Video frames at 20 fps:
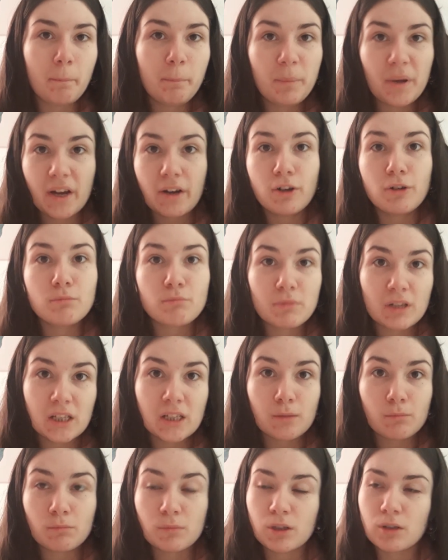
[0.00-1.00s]
bare
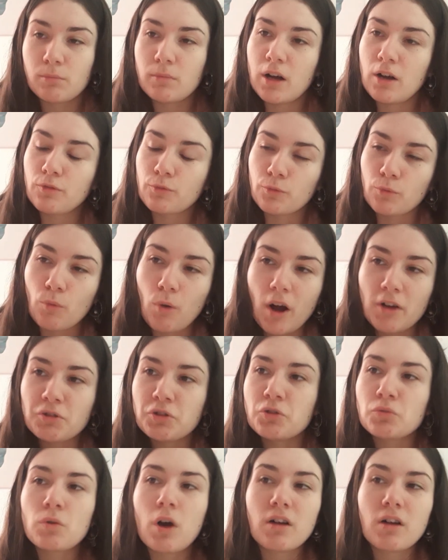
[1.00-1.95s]
minimum of what you